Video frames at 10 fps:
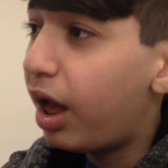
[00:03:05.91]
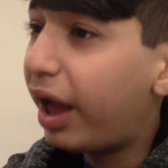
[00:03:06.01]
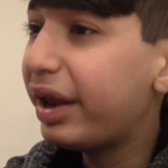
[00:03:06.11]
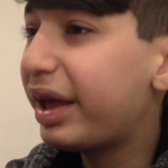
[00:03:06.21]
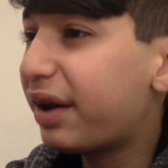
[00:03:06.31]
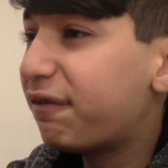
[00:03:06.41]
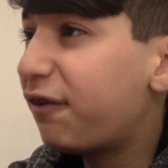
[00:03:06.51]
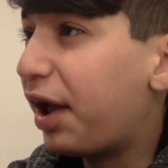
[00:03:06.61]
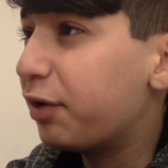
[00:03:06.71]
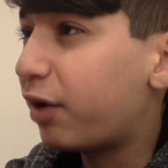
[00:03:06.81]
And he had a
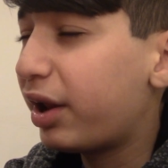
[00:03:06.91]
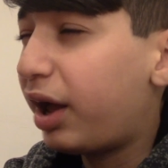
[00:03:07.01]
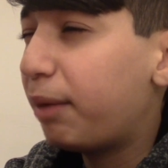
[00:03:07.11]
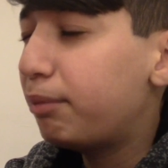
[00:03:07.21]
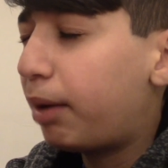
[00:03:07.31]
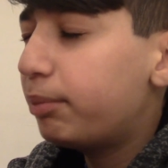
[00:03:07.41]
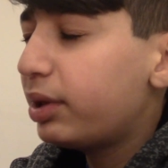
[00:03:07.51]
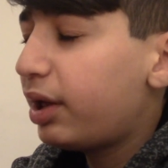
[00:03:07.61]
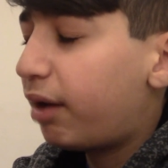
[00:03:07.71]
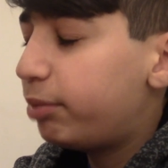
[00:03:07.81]
friend, right? I, I
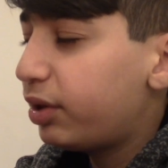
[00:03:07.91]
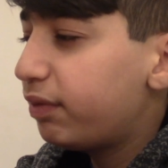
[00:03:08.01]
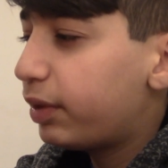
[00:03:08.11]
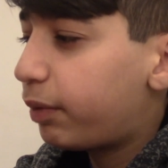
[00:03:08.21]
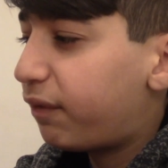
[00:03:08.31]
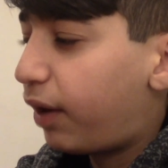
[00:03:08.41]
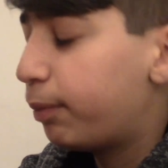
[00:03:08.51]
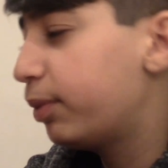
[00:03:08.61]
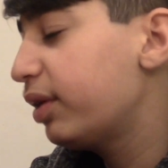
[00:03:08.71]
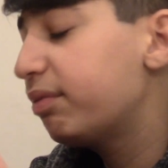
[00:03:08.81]
believe I believe they were I
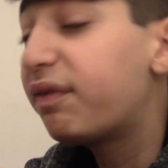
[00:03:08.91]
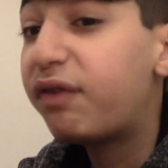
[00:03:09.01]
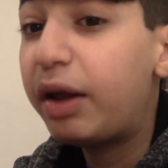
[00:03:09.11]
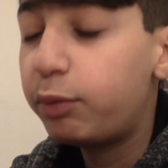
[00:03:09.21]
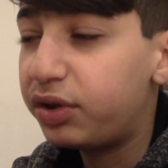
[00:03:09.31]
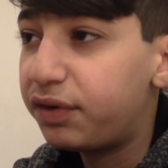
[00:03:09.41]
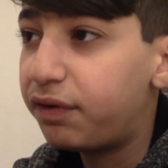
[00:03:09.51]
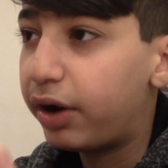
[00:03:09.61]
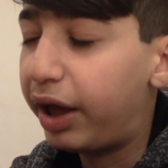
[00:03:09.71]
believe the friend was a furry.